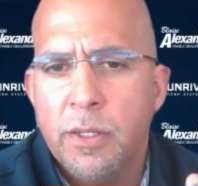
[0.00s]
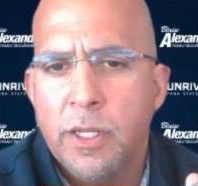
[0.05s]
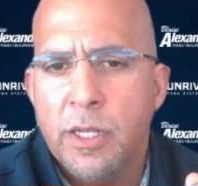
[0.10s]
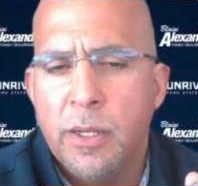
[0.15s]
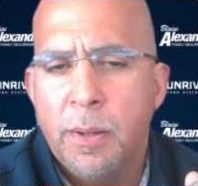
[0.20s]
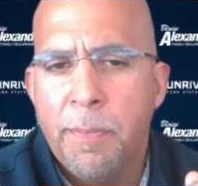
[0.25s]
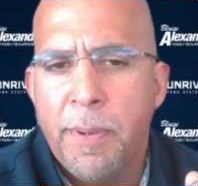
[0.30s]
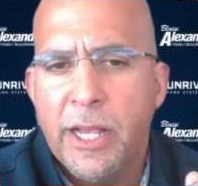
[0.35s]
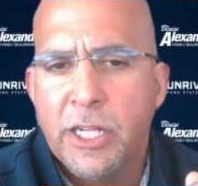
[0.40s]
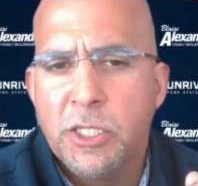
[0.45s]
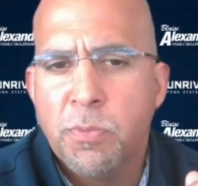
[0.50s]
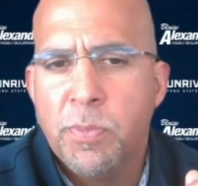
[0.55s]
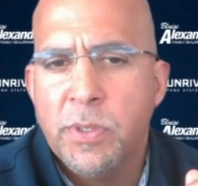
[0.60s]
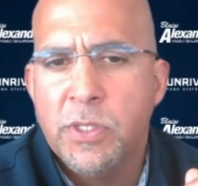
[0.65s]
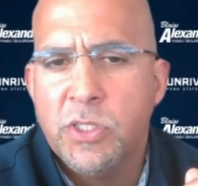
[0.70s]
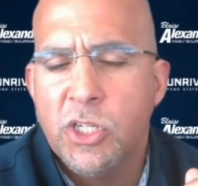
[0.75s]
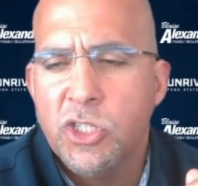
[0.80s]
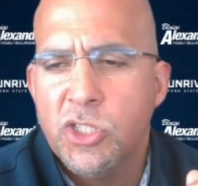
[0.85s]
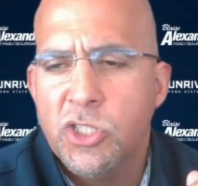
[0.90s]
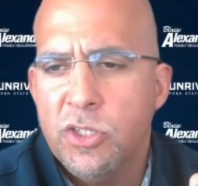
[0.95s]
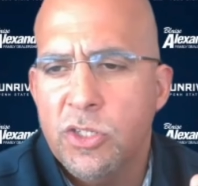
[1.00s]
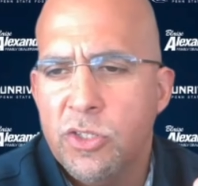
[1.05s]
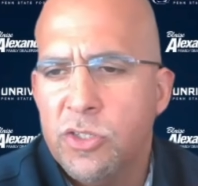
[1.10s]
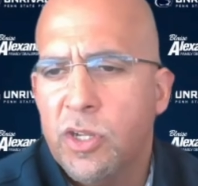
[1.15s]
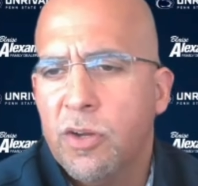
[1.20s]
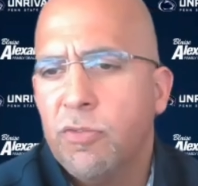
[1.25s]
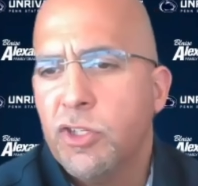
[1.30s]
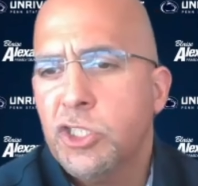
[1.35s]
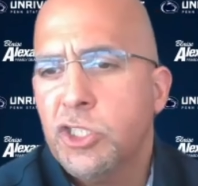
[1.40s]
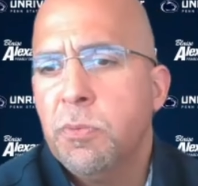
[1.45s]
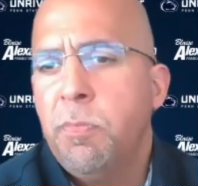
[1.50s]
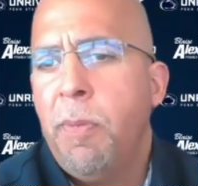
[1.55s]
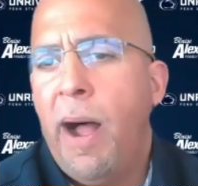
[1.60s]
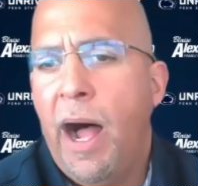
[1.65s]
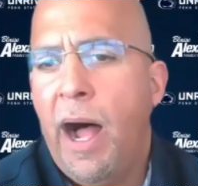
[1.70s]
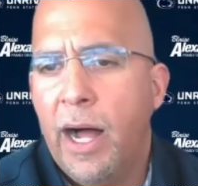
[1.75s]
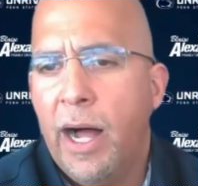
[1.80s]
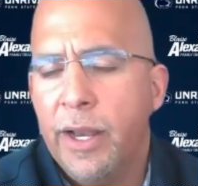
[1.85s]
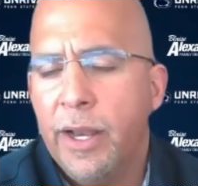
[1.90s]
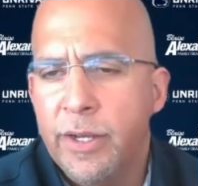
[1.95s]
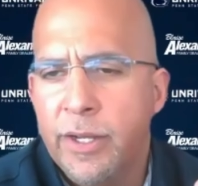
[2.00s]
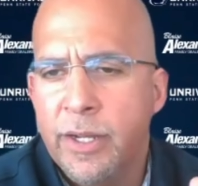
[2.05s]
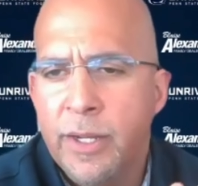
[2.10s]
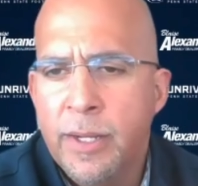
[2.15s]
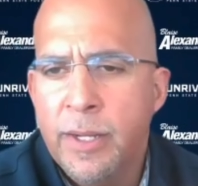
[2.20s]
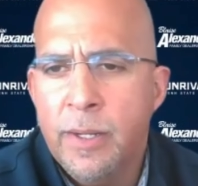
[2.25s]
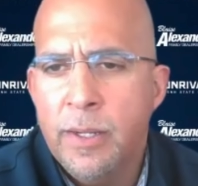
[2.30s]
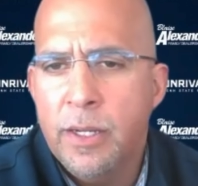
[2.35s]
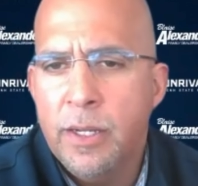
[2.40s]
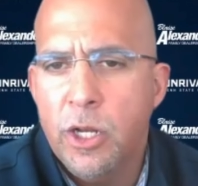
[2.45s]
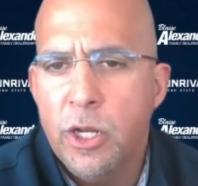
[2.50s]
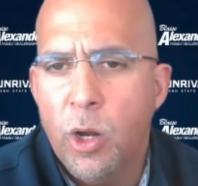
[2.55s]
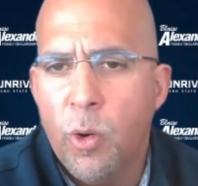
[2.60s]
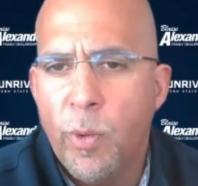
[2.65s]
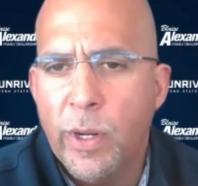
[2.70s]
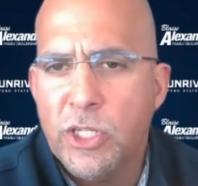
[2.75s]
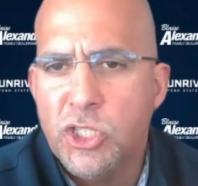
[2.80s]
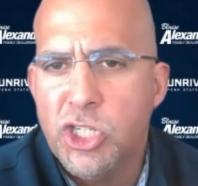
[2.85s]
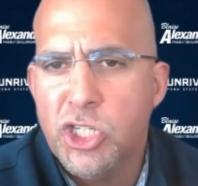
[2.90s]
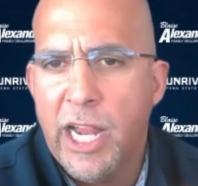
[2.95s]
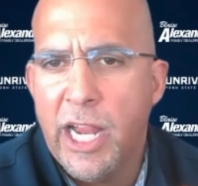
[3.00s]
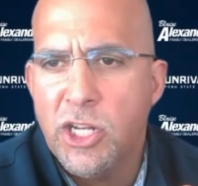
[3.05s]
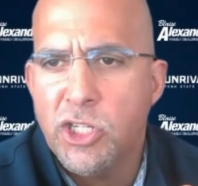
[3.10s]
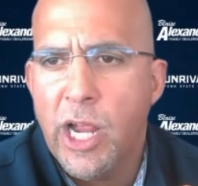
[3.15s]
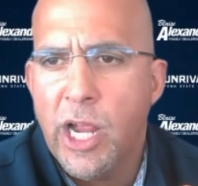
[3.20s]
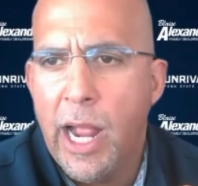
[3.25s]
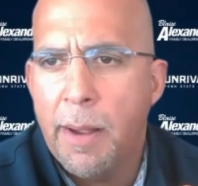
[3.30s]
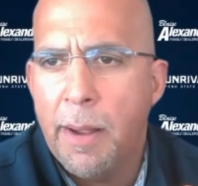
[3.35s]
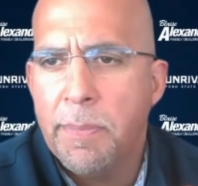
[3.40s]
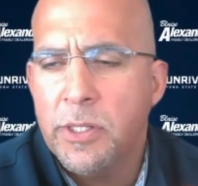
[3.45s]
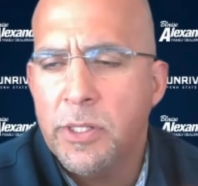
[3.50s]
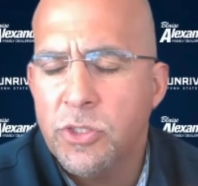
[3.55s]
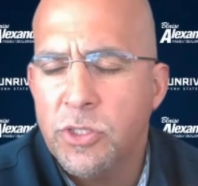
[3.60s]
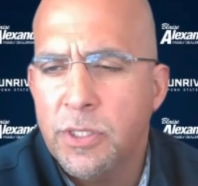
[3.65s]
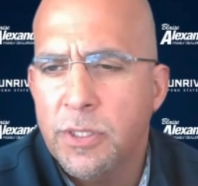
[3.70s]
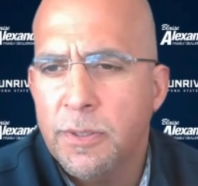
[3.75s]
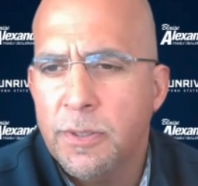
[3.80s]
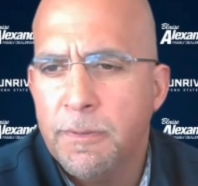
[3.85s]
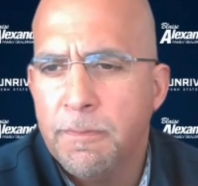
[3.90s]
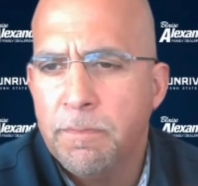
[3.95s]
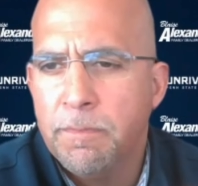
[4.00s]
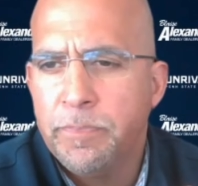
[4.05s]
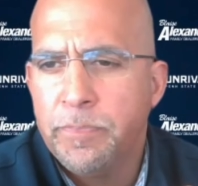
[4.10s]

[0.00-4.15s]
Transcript: the best position to respond, you know, when change happens.